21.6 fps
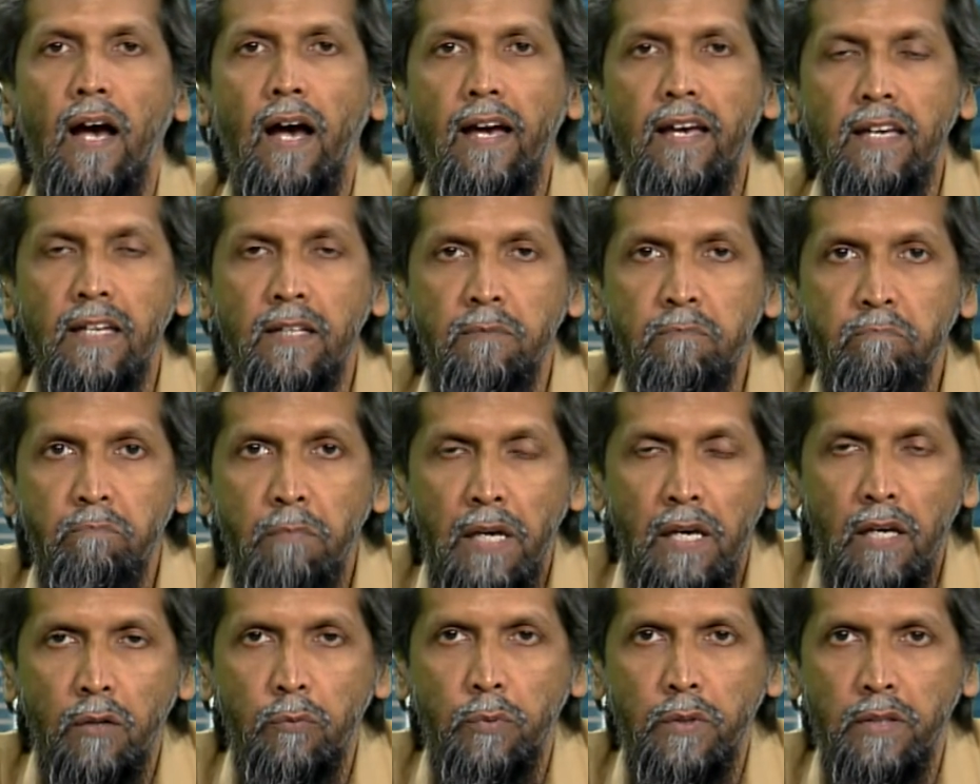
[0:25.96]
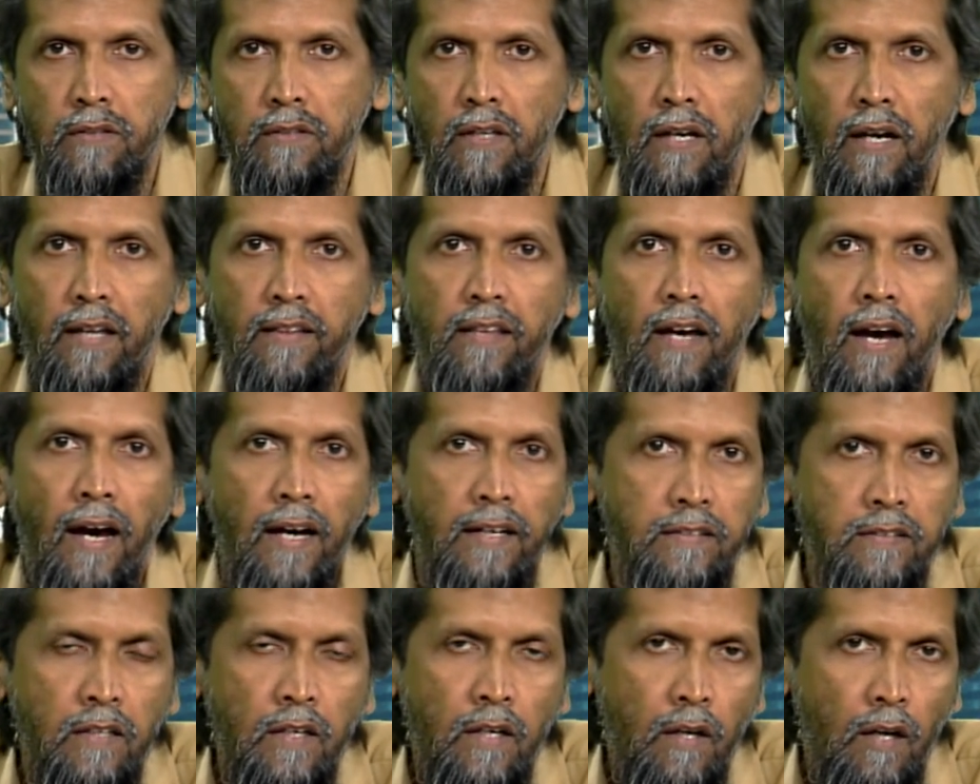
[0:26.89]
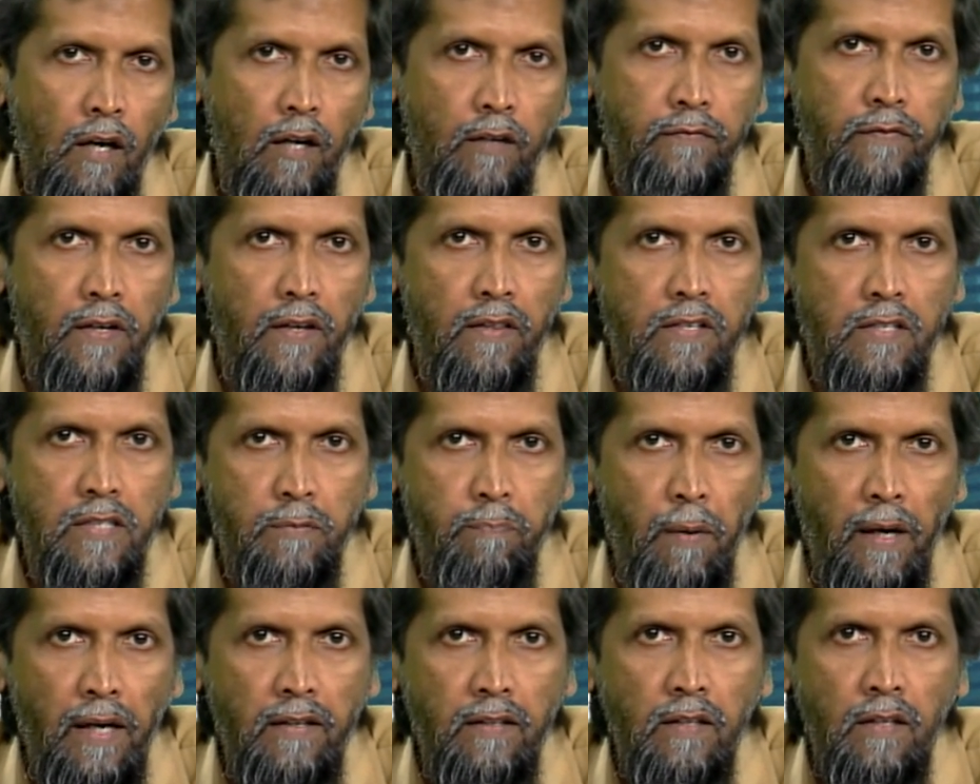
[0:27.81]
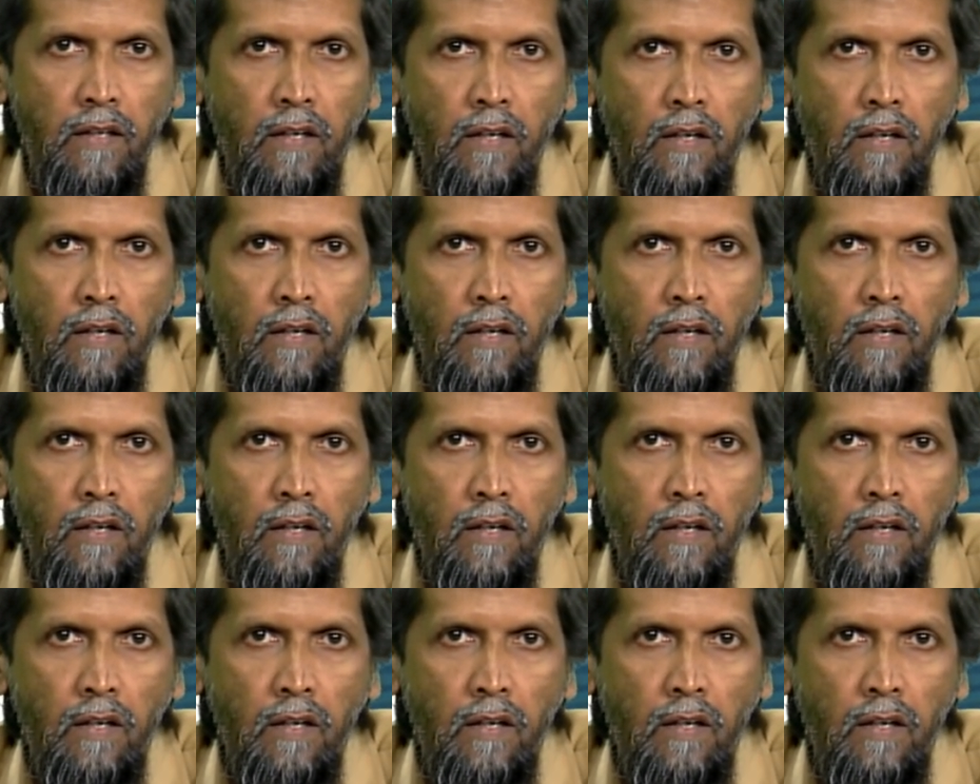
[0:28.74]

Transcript: in May at the height of the spike.